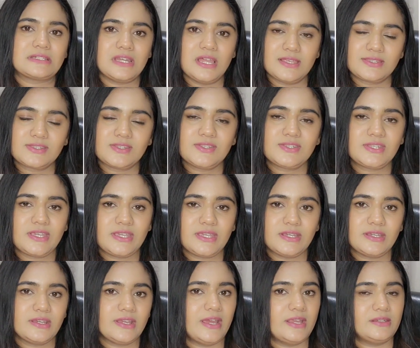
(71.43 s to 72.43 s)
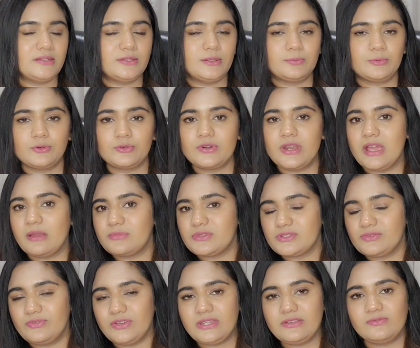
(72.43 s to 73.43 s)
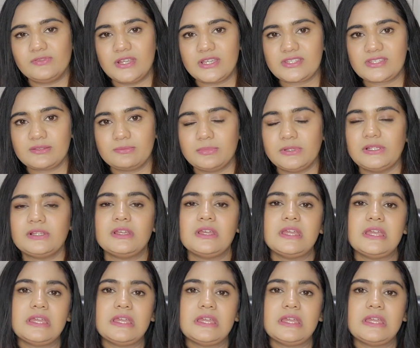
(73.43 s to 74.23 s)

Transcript: classes here and the program is very flexible.